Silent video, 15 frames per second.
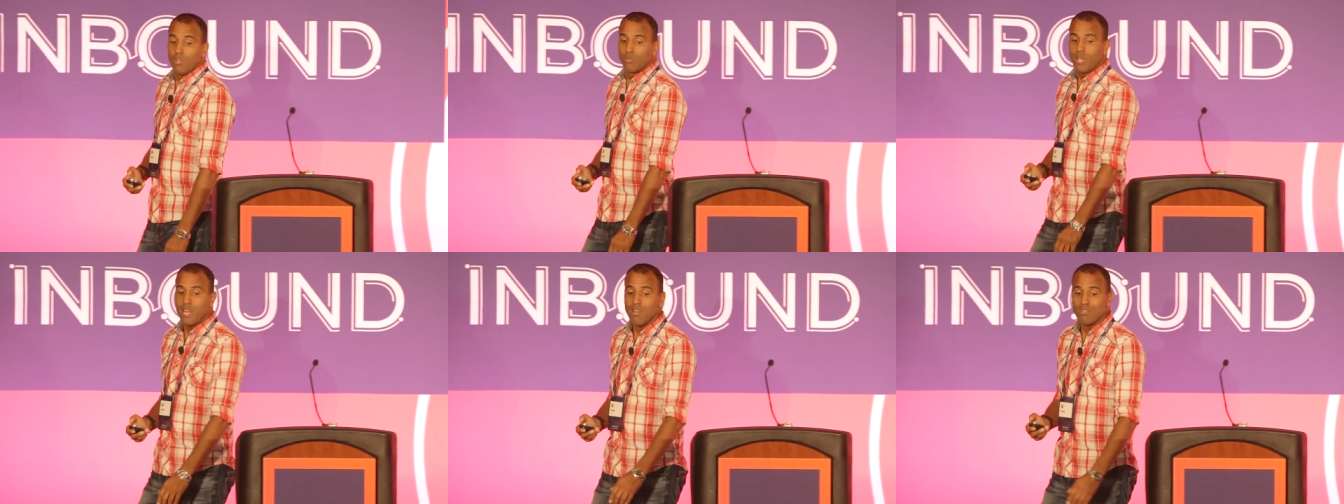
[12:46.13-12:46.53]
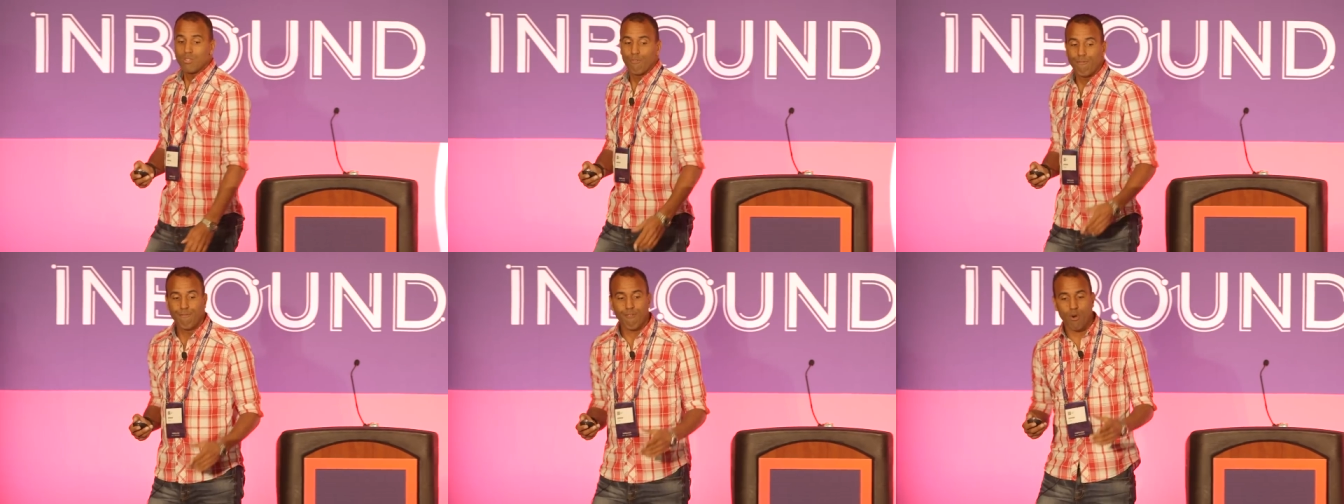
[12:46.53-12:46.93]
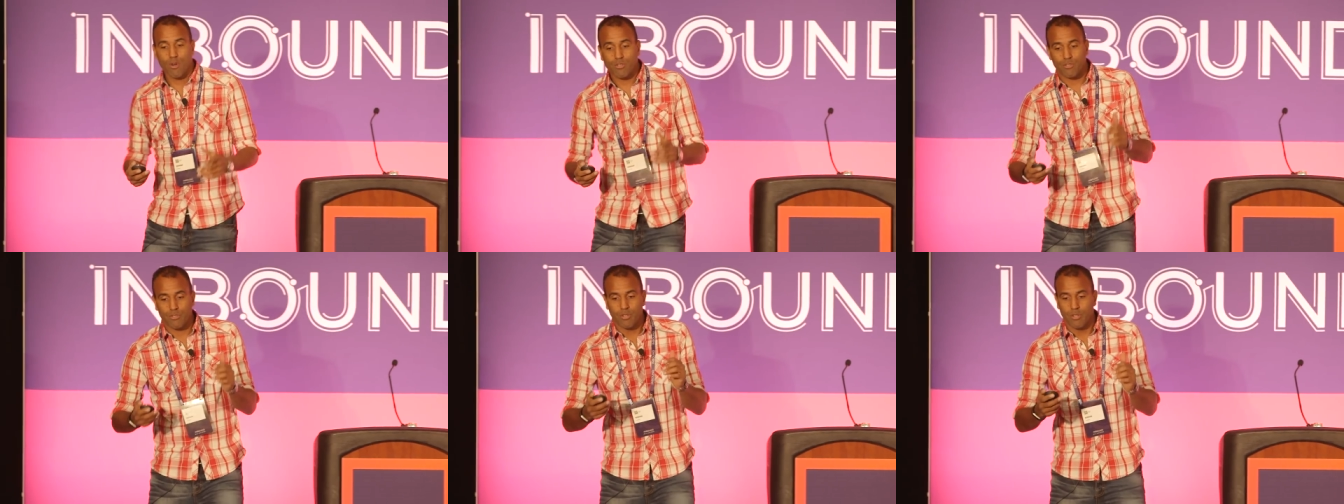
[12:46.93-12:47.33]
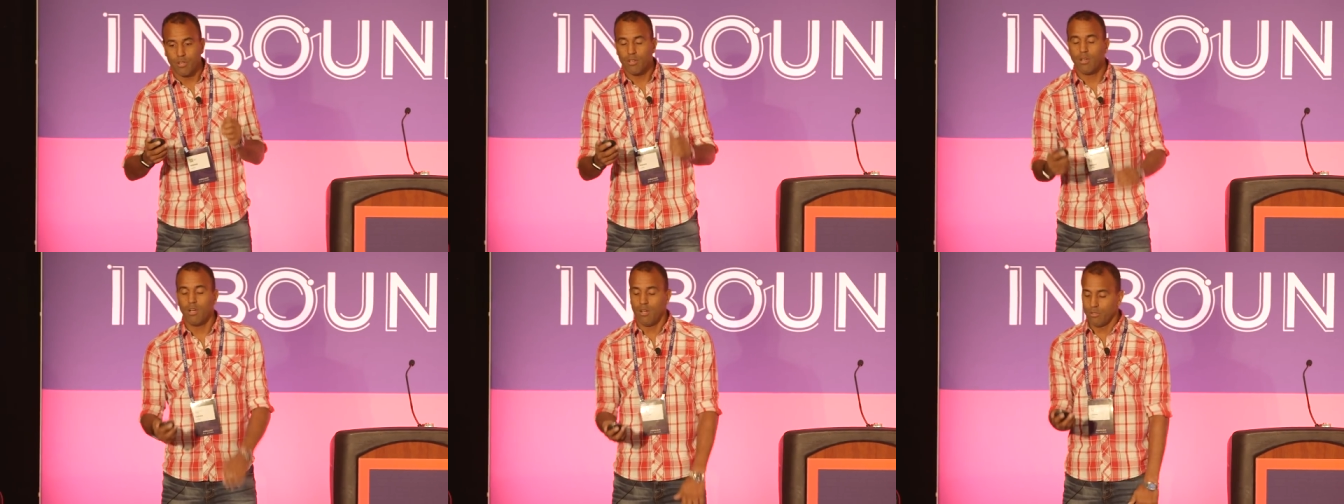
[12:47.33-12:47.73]
So here's the first,
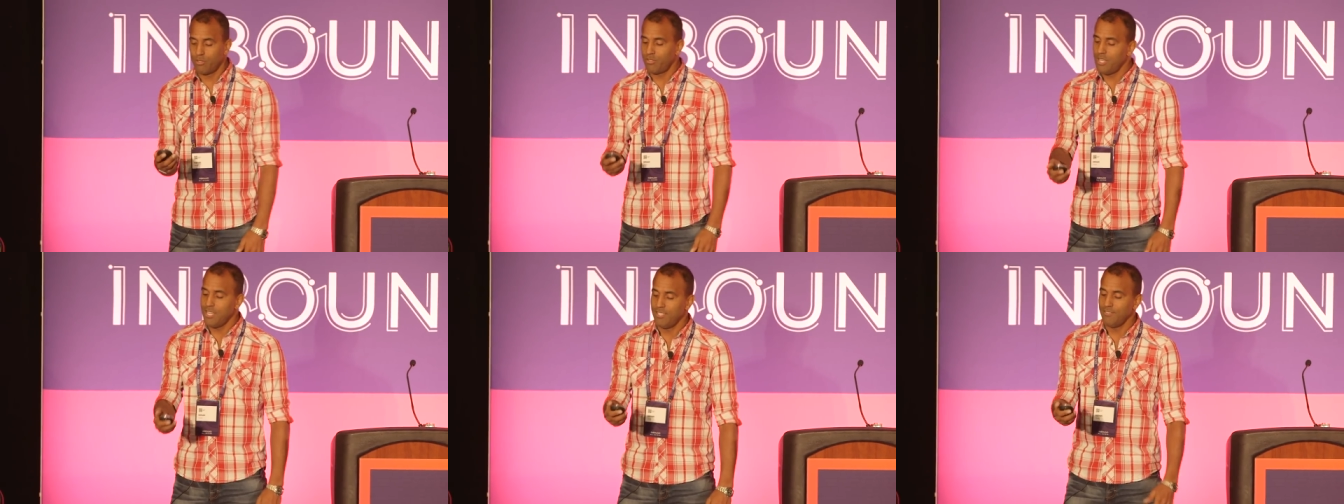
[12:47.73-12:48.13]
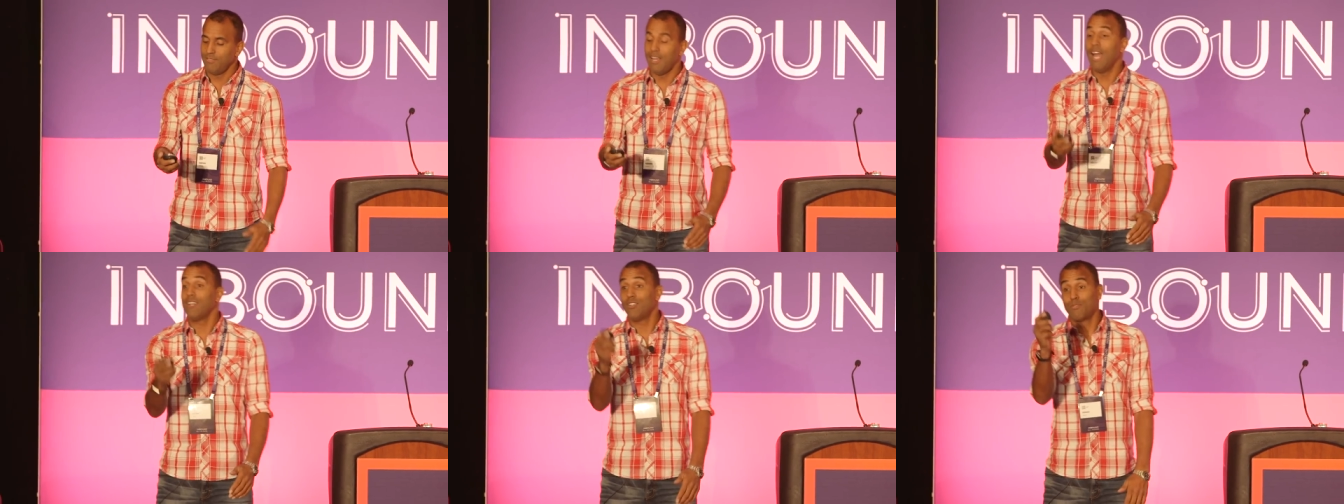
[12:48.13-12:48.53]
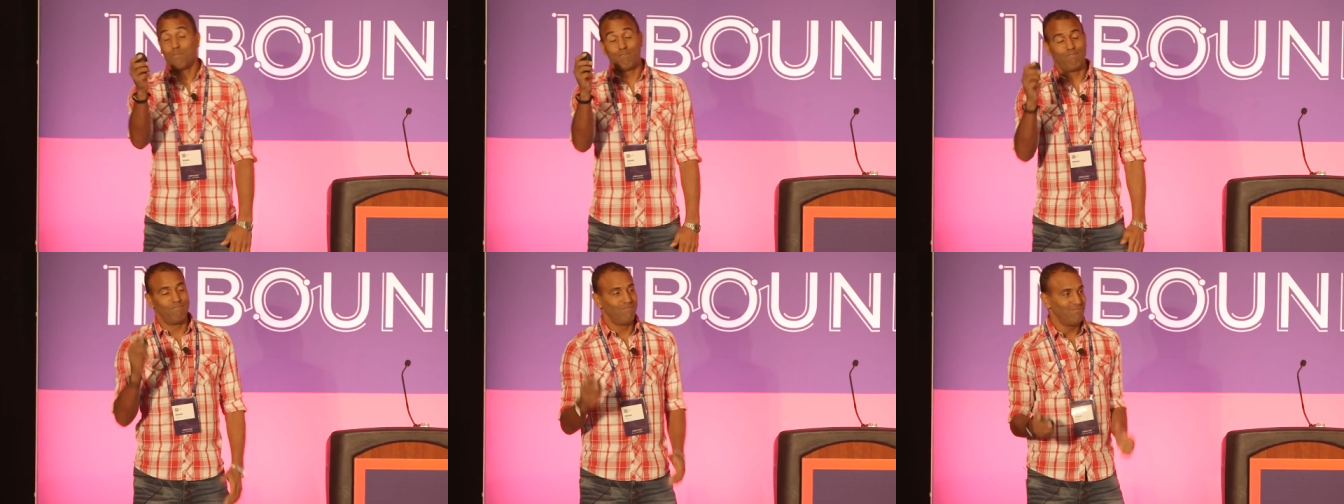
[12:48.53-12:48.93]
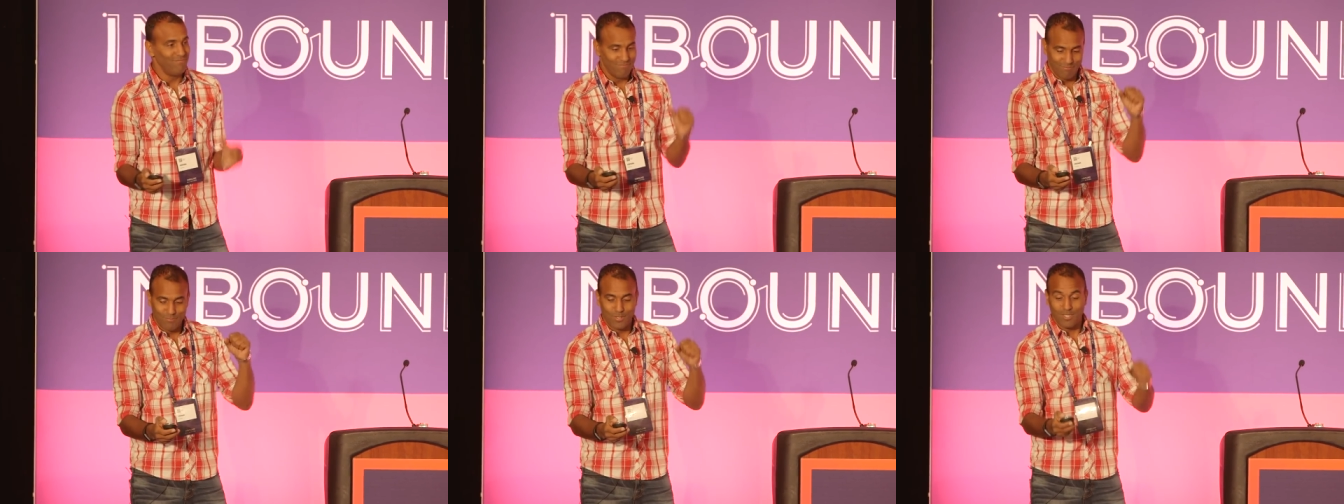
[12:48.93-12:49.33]
oh, see, I just
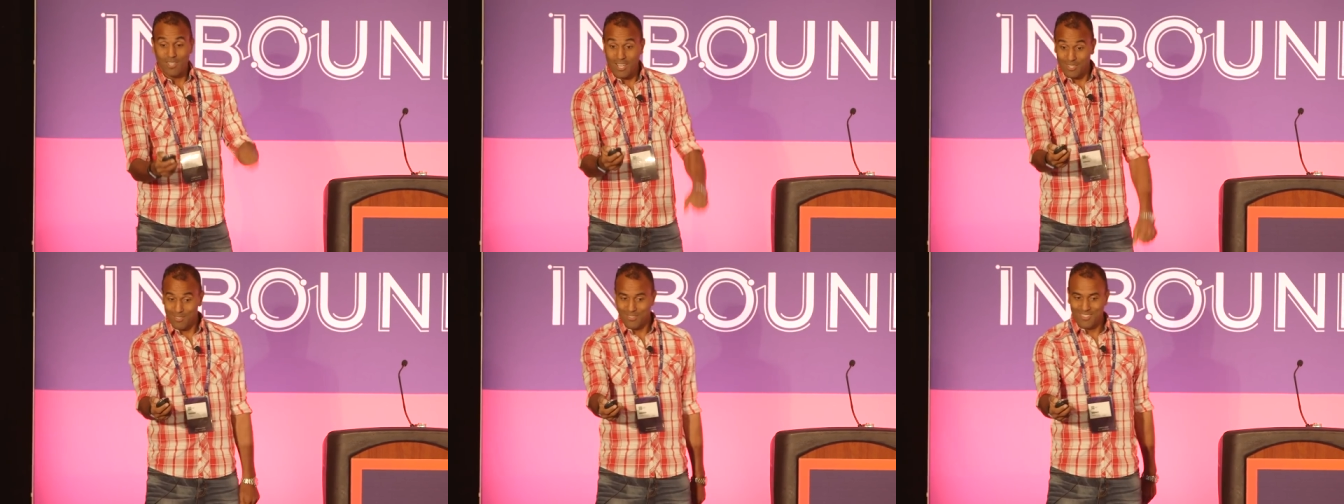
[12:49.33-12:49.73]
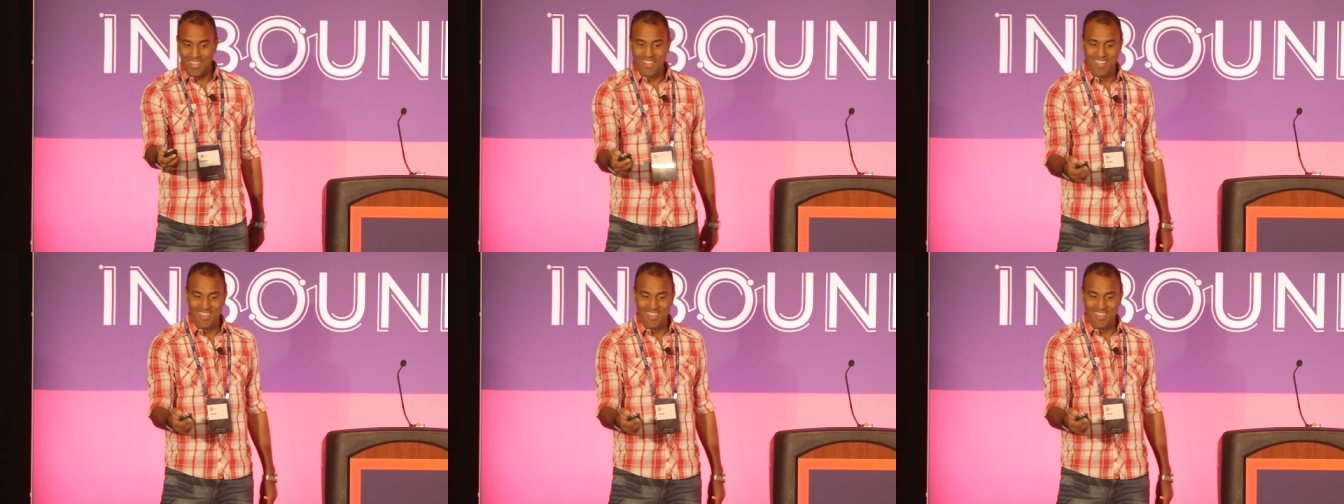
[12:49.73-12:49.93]
clicked.